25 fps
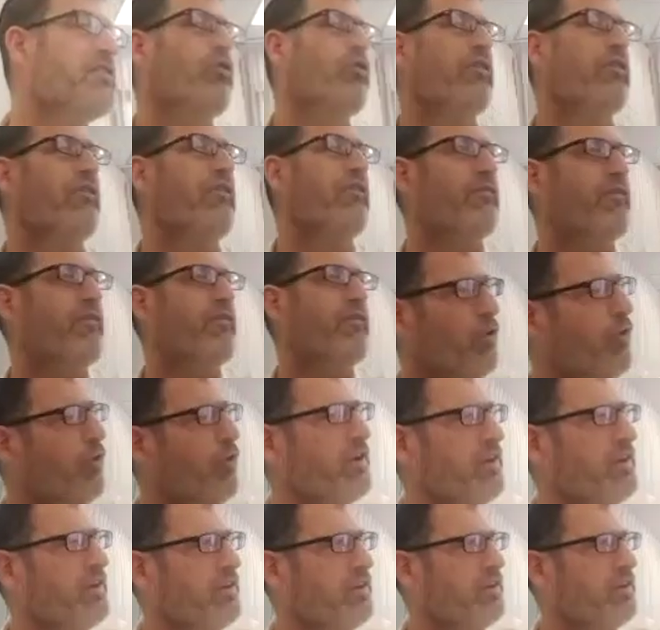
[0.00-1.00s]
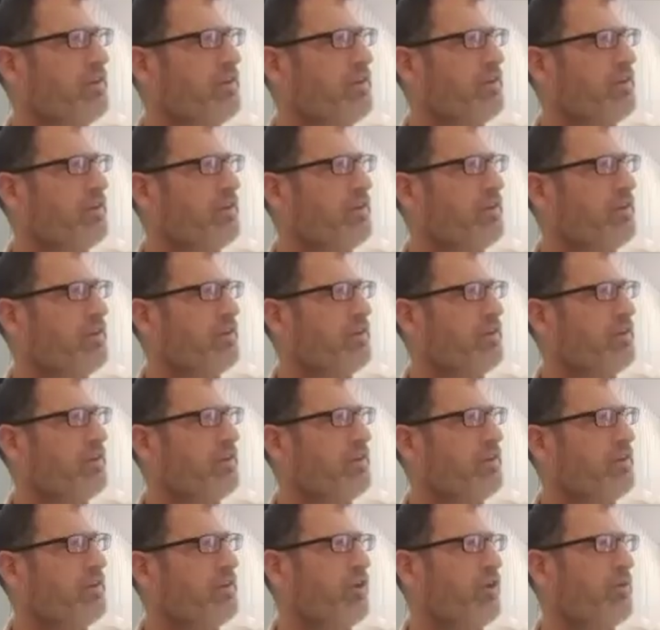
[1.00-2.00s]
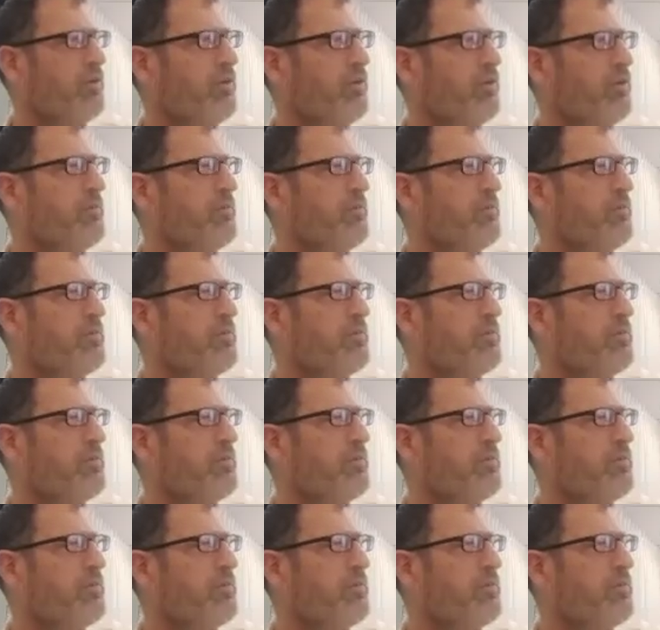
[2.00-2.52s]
And that is amazing Torah for all